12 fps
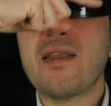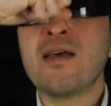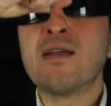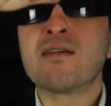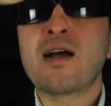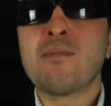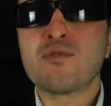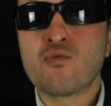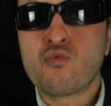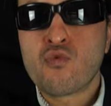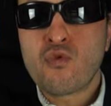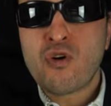and then comes
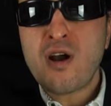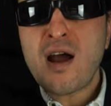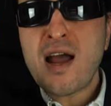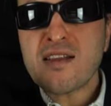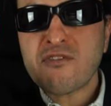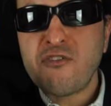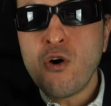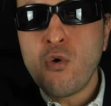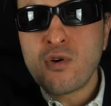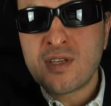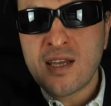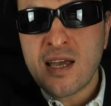right
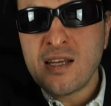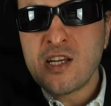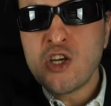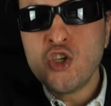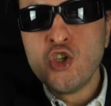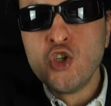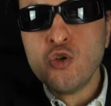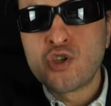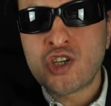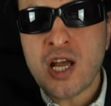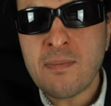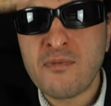forwards again in a U
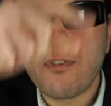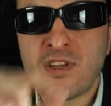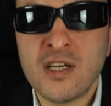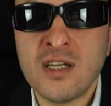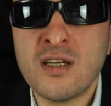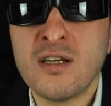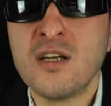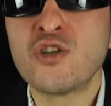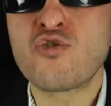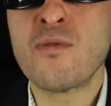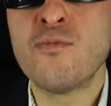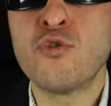shape for the
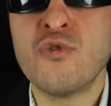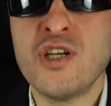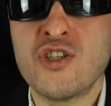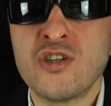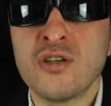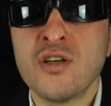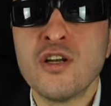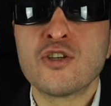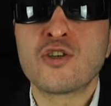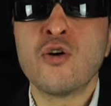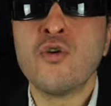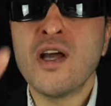treble region.
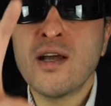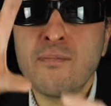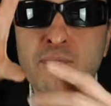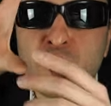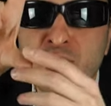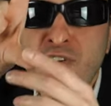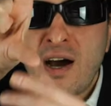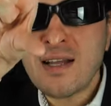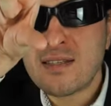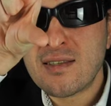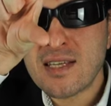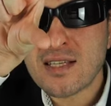So it
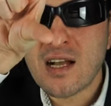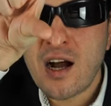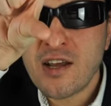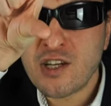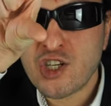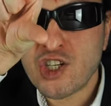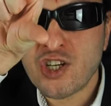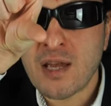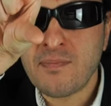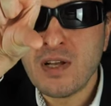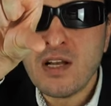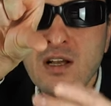provides this kind of shape.